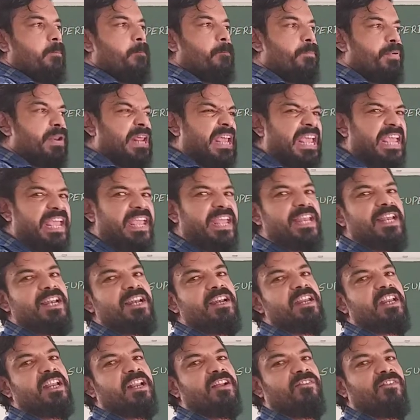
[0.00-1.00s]

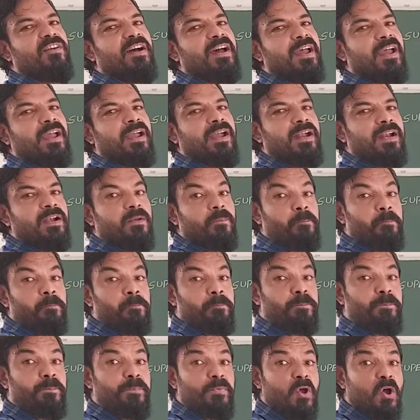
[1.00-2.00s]
Brain
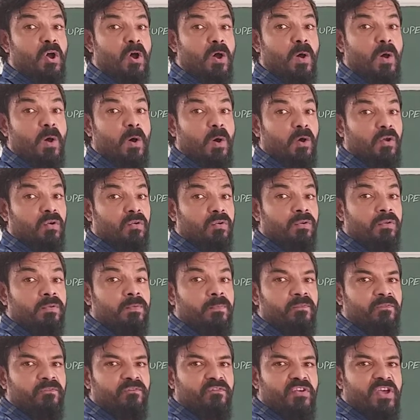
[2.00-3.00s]
required
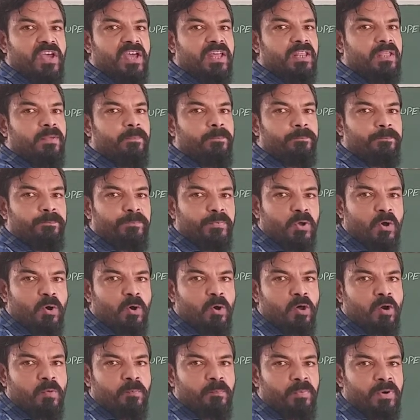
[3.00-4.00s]
pure, very
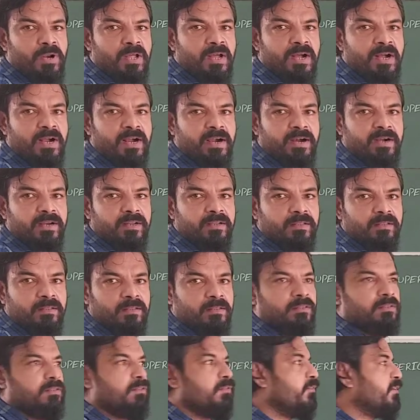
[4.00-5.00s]
pure
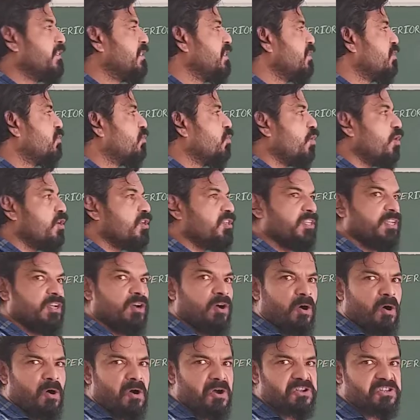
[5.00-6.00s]
blood, which is
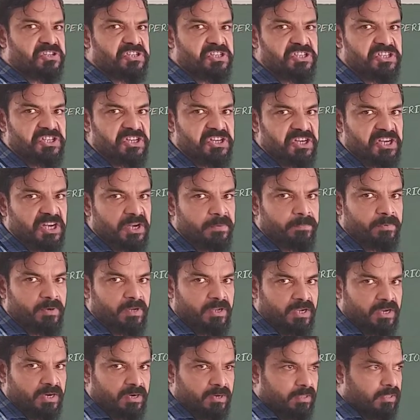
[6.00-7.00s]
called oxygenated
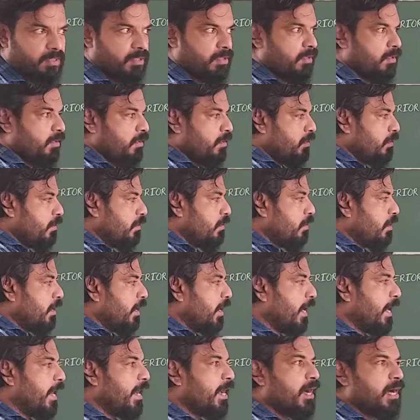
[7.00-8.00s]
blood.
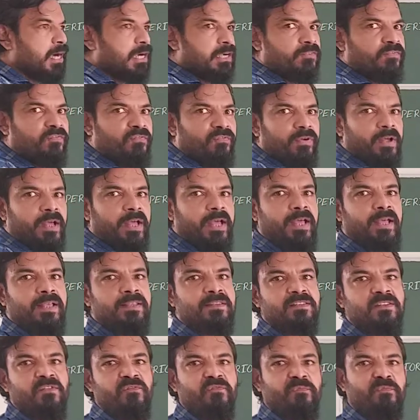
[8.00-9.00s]
Heart has
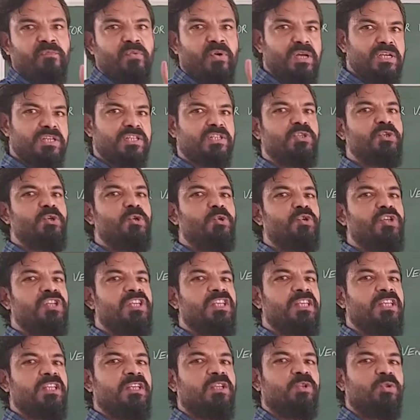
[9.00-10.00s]
the first
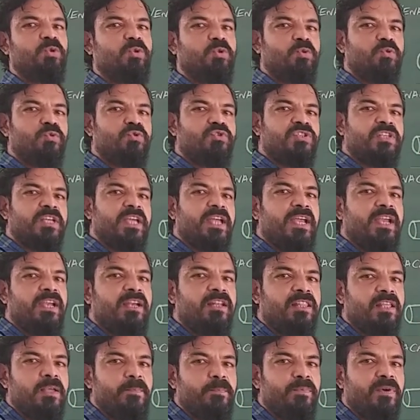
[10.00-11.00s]
duty to
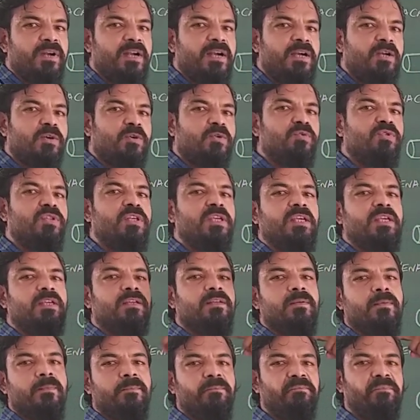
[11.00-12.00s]
send the blood to
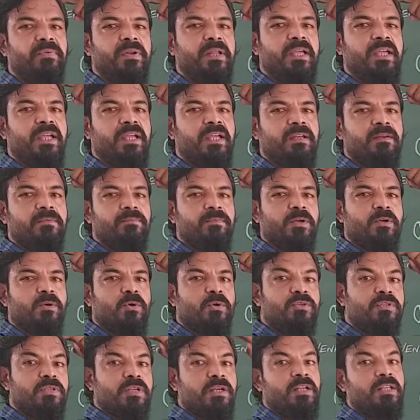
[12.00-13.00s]
the brain
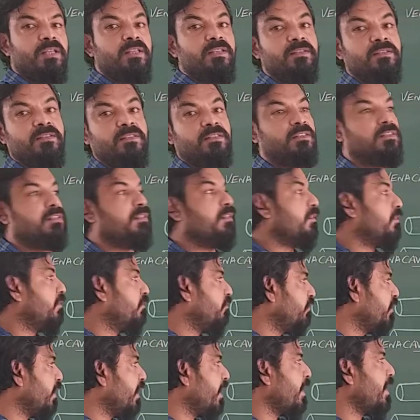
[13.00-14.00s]
because it is
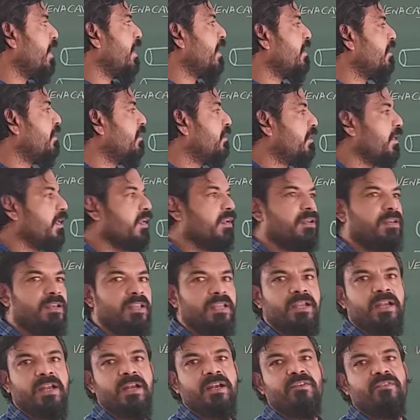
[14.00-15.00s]
there they
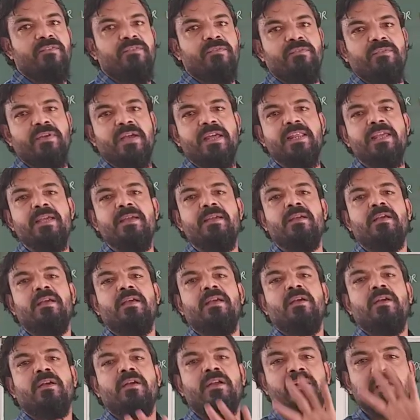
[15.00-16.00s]
need
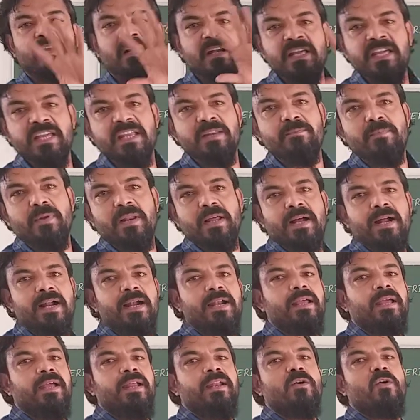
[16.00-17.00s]
very clean blood
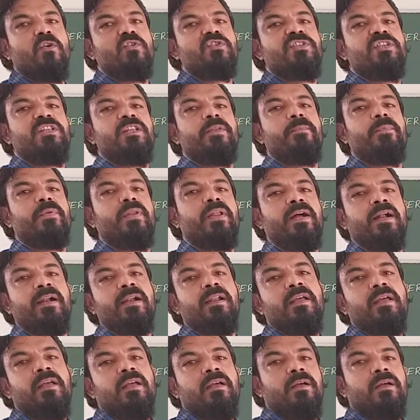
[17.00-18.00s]
and oxygenated
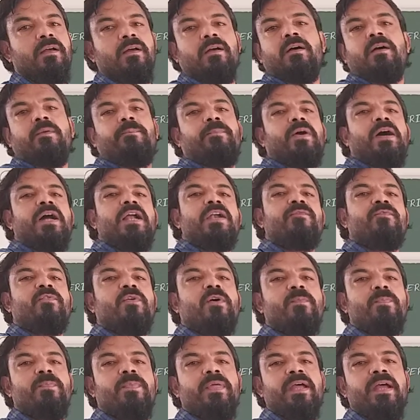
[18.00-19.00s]
blood. Apart
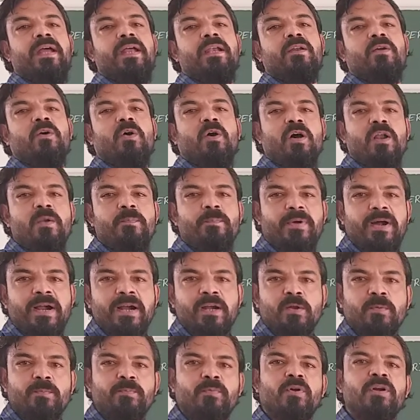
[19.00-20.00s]
from that, all part
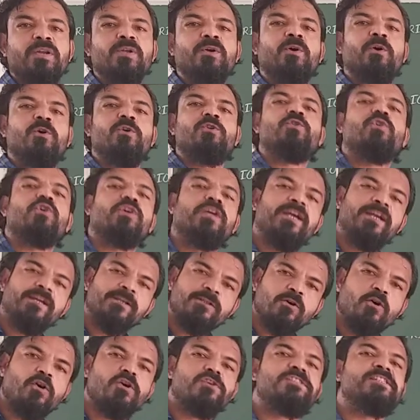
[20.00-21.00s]
of body also get
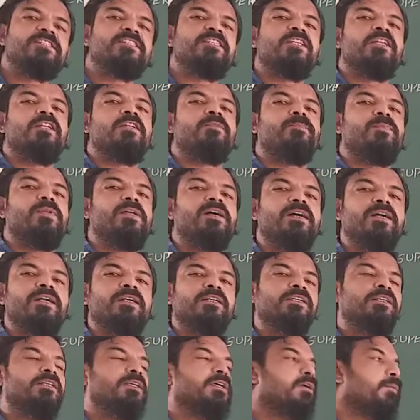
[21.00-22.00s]
the oxygenated blood,
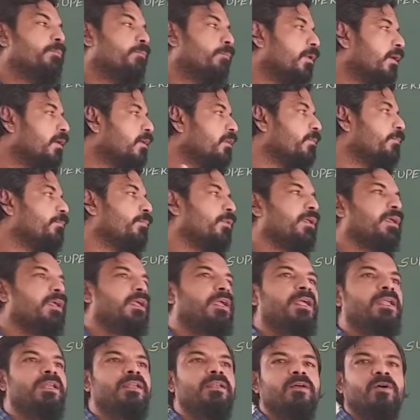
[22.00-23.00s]
but the
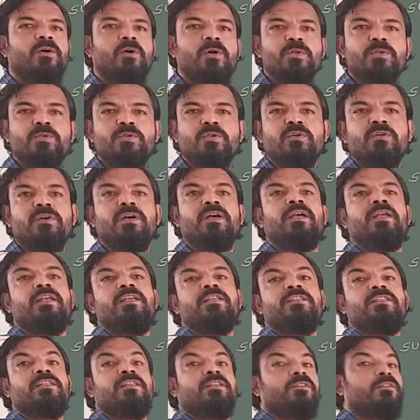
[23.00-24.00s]
brain also
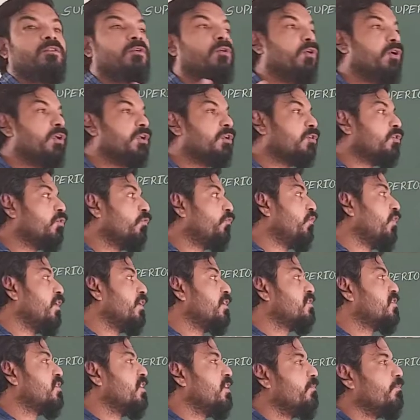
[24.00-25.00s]
is going to
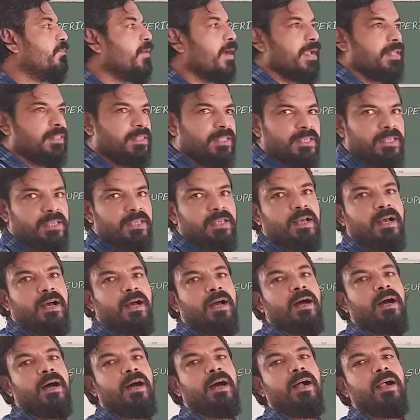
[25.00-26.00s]
function by the
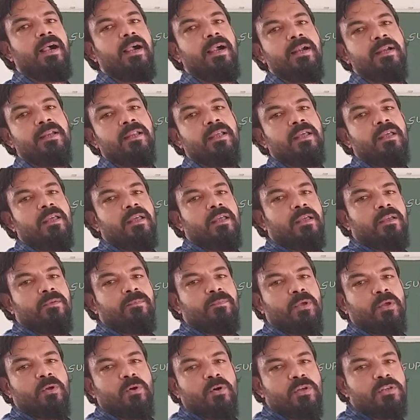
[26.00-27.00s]
heart
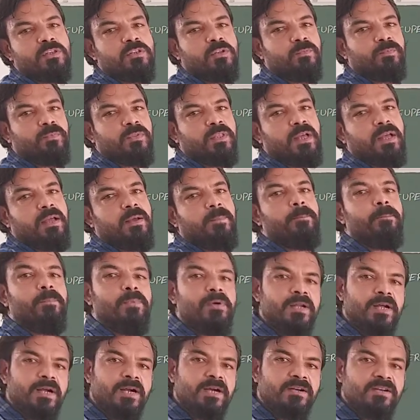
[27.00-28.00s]
because of the
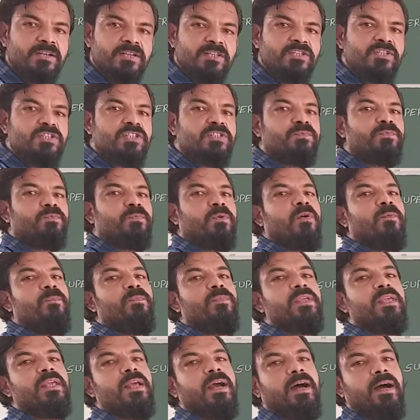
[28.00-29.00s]
blood reaches from
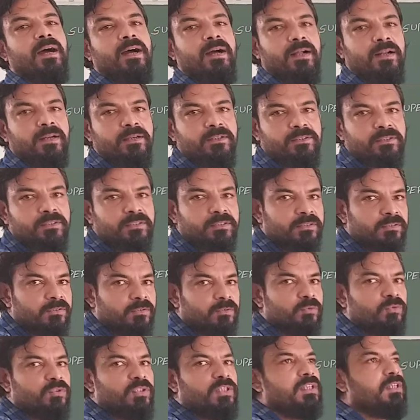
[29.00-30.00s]
the heart
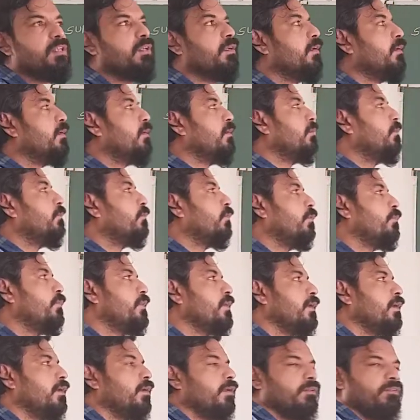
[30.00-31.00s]
to the
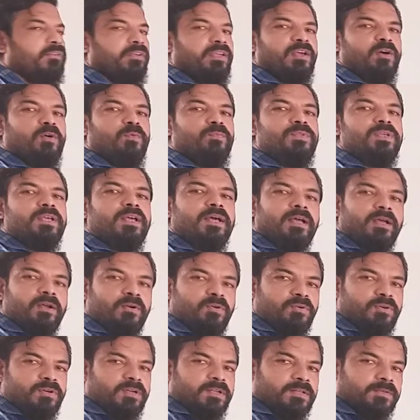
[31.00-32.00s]
way of the
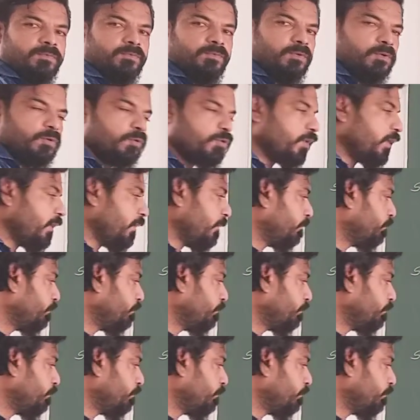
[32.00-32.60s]
aorta. Okay.